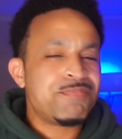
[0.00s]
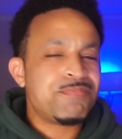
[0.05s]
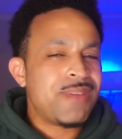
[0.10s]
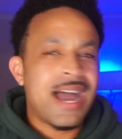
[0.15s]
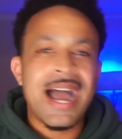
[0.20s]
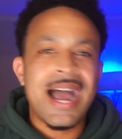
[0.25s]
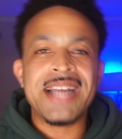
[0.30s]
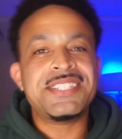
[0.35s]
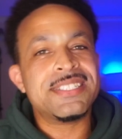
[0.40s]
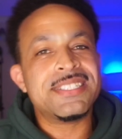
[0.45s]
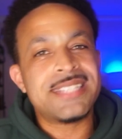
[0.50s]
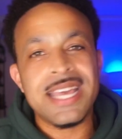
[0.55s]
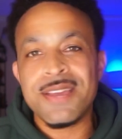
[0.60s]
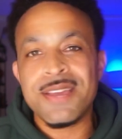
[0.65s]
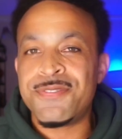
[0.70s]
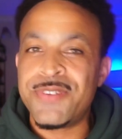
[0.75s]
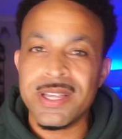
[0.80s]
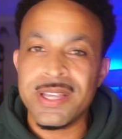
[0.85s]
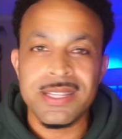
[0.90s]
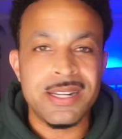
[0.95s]
I just ain't
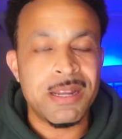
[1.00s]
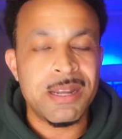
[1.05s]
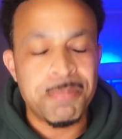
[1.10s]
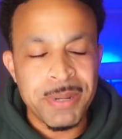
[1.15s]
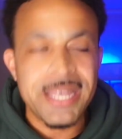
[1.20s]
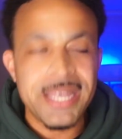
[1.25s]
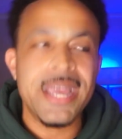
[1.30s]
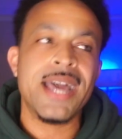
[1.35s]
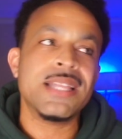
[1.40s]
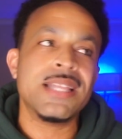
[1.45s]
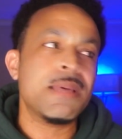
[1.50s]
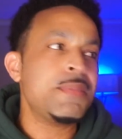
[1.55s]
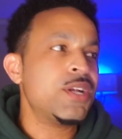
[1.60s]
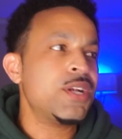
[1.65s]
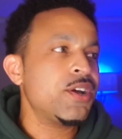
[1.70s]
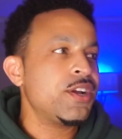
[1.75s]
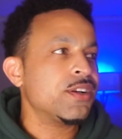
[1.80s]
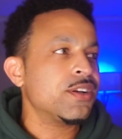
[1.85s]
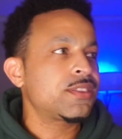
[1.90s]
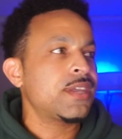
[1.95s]
feeling it. But yeah, let me know
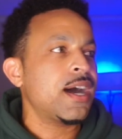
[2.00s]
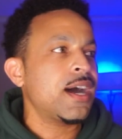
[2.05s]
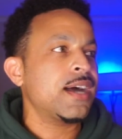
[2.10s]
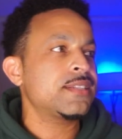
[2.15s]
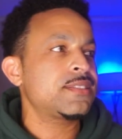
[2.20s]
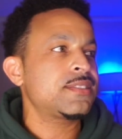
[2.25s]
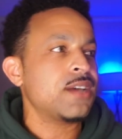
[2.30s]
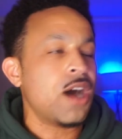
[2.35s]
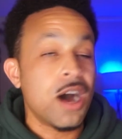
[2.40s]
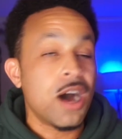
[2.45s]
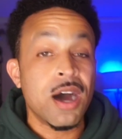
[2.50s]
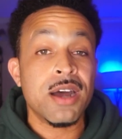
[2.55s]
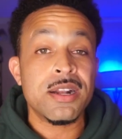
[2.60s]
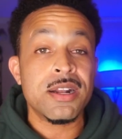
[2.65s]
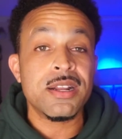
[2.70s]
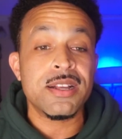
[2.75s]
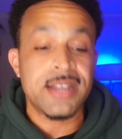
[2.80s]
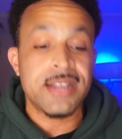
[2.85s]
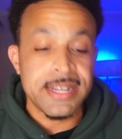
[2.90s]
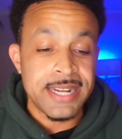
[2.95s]
your thoughts on
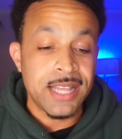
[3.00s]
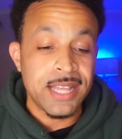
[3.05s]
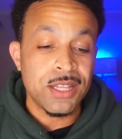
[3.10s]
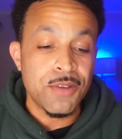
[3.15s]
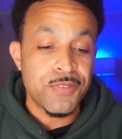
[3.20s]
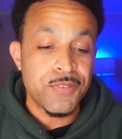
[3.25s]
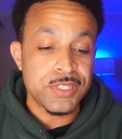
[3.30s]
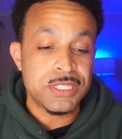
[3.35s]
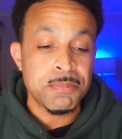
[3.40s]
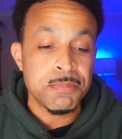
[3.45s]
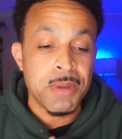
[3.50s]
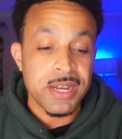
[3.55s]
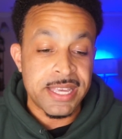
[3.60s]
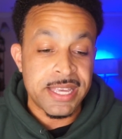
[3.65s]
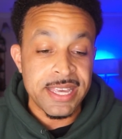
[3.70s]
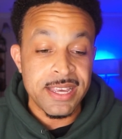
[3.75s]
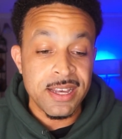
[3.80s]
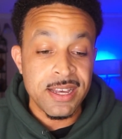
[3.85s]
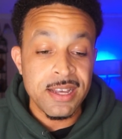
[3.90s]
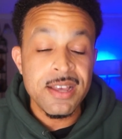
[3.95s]
Canelo versus
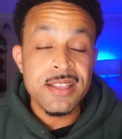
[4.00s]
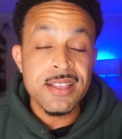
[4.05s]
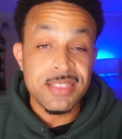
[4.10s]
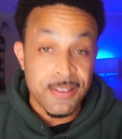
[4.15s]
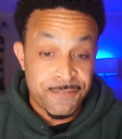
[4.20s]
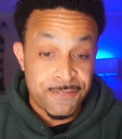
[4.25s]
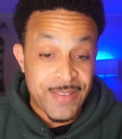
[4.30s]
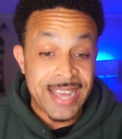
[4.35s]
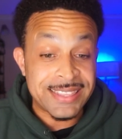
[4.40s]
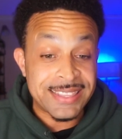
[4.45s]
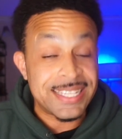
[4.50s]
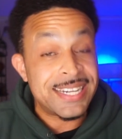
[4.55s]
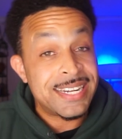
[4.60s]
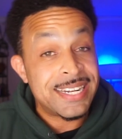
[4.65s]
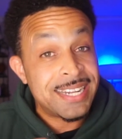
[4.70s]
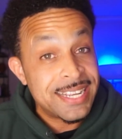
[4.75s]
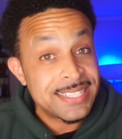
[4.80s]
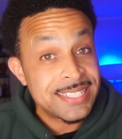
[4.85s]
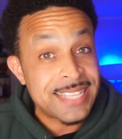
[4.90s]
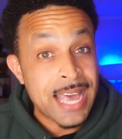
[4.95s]
Munguia, the fact that it
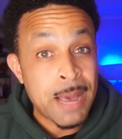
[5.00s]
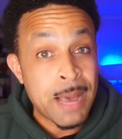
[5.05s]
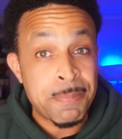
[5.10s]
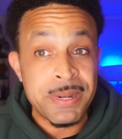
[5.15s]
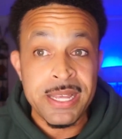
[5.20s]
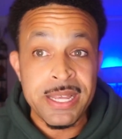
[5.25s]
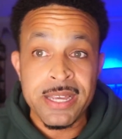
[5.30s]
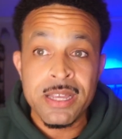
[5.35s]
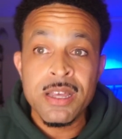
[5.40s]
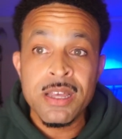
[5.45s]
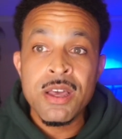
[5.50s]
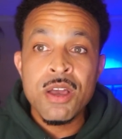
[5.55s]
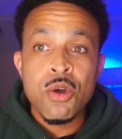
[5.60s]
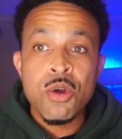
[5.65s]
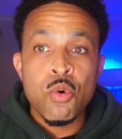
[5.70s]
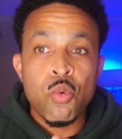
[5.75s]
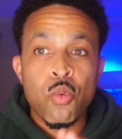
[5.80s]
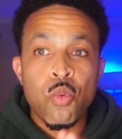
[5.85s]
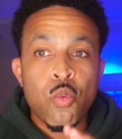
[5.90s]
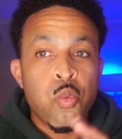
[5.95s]
is happening,
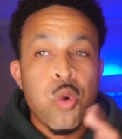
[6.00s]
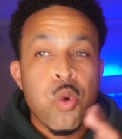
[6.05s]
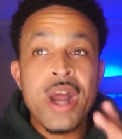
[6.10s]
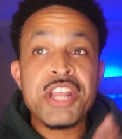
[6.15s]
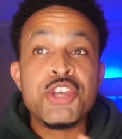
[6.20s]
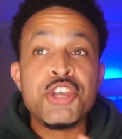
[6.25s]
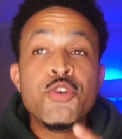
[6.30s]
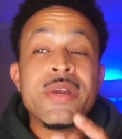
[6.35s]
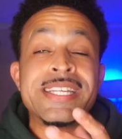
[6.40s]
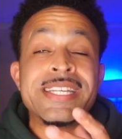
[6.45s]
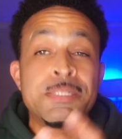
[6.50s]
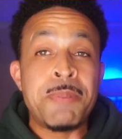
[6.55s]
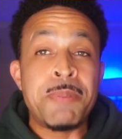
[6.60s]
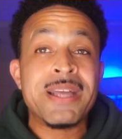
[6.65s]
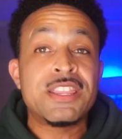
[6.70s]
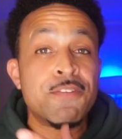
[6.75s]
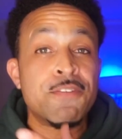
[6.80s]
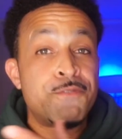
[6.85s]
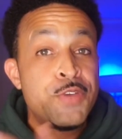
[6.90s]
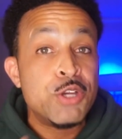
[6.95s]
what you expect
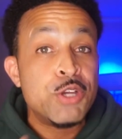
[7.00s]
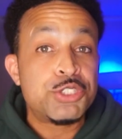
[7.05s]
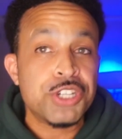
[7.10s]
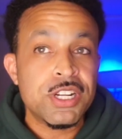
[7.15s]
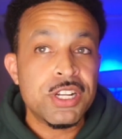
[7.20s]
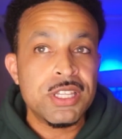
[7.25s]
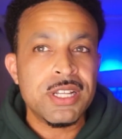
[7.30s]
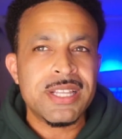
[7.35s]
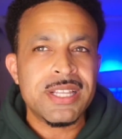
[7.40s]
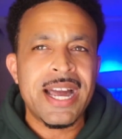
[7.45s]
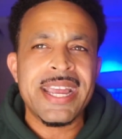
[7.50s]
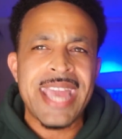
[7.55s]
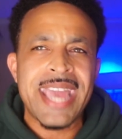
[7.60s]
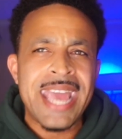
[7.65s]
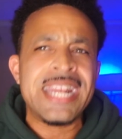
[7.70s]
the future to look like.